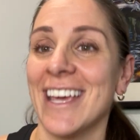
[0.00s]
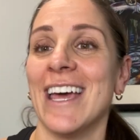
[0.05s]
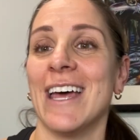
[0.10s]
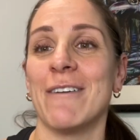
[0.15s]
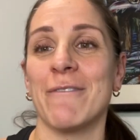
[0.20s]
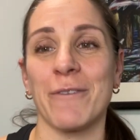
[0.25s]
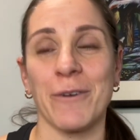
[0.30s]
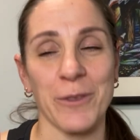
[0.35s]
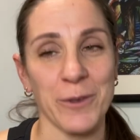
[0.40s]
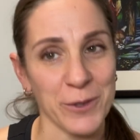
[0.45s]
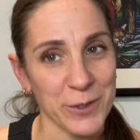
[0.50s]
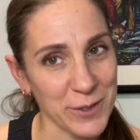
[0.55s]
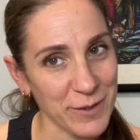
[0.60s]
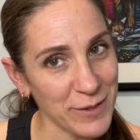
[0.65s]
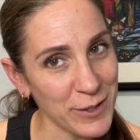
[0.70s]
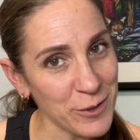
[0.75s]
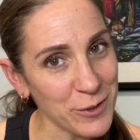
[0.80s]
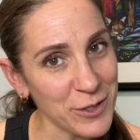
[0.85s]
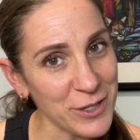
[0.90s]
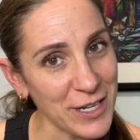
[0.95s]
And for those of
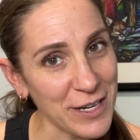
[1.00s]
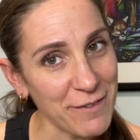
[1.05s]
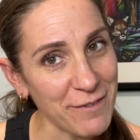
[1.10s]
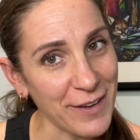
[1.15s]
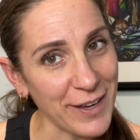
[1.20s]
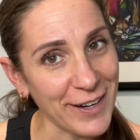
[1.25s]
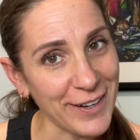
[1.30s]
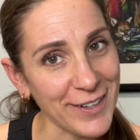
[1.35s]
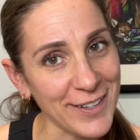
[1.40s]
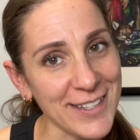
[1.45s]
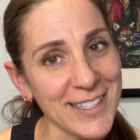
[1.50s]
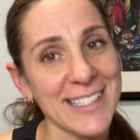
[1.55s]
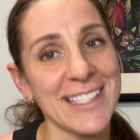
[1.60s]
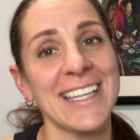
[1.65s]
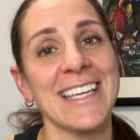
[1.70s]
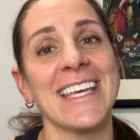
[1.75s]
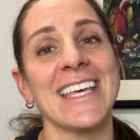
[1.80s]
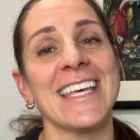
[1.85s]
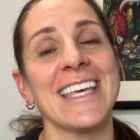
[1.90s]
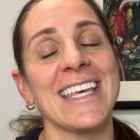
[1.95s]
you she-fitters,
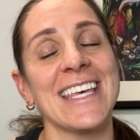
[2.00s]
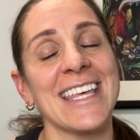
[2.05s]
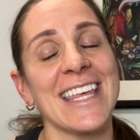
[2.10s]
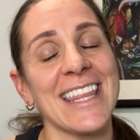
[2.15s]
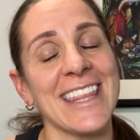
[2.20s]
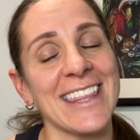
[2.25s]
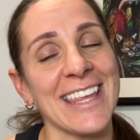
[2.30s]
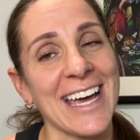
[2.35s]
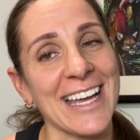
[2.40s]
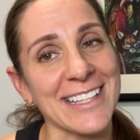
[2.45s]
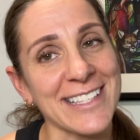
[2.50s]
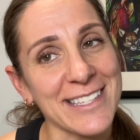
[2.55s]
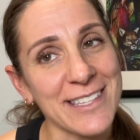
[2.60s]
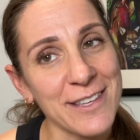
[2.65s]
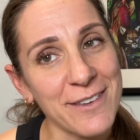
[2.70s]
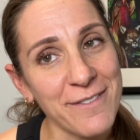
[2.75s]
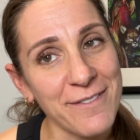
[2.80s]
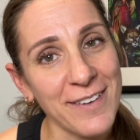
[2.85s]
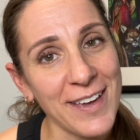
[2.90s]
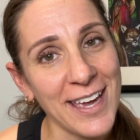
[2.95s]
that's
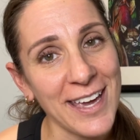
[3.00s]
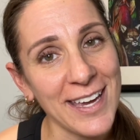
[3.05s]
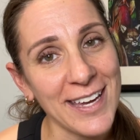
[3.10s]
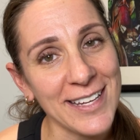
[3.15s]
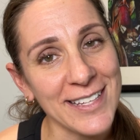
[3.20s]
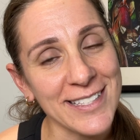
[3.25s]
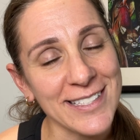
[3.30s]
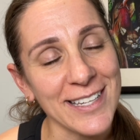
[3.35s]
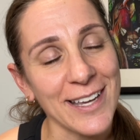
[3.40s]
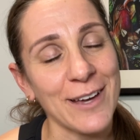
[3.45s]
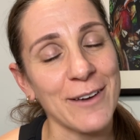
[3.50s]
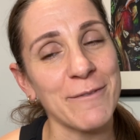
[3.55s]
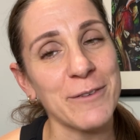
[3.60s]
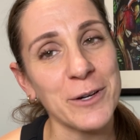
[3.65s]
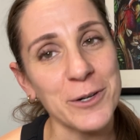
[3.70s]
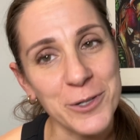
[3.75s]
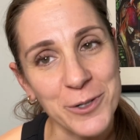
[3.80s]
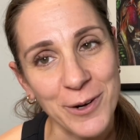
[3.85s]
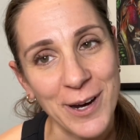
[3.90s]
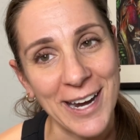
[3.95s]
the phase of your
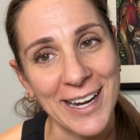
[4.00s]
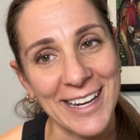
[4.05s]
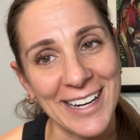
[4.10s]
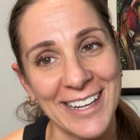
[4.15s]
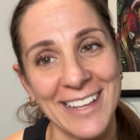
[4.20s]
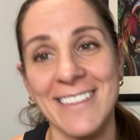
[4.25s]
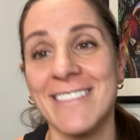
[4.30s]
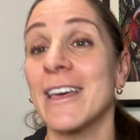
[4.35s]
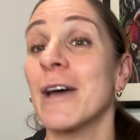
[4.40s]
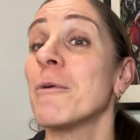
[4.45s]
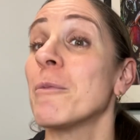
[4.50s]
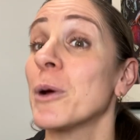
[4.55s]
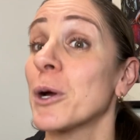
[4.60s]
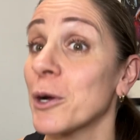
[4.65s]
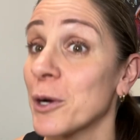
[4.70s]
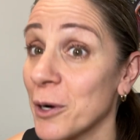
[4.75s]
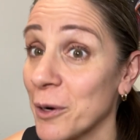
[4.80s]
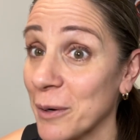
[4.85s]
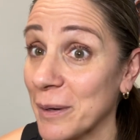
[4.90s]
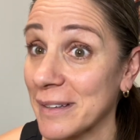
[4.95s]
training that we're
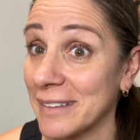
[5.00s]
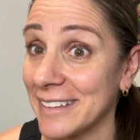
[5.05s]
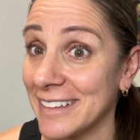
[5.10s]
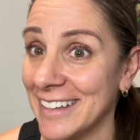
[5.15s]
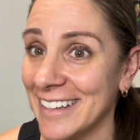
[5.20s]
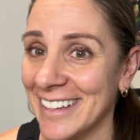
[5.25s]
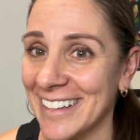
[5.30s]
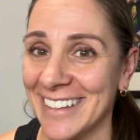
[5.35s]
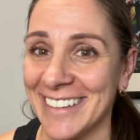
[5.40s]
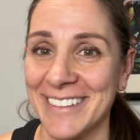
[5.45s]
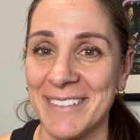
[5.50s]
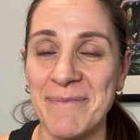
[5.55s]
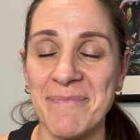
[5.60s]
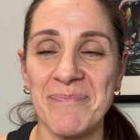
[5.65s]
currently in.